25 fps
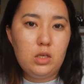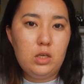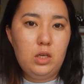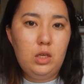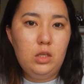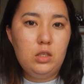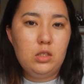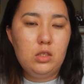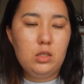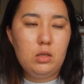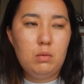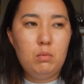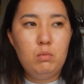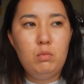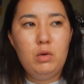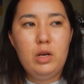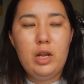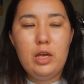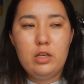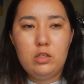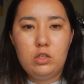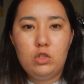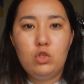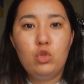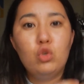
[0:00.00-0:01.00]
it's
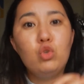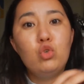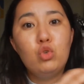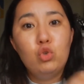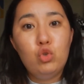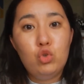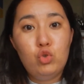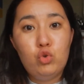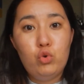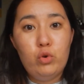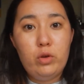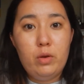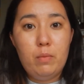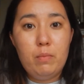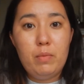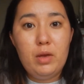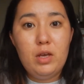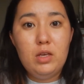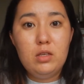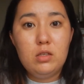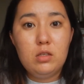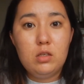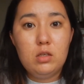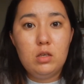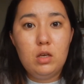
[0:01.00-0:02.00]
less nutrient
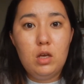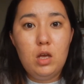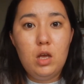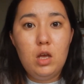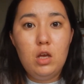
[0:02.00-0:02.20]
based,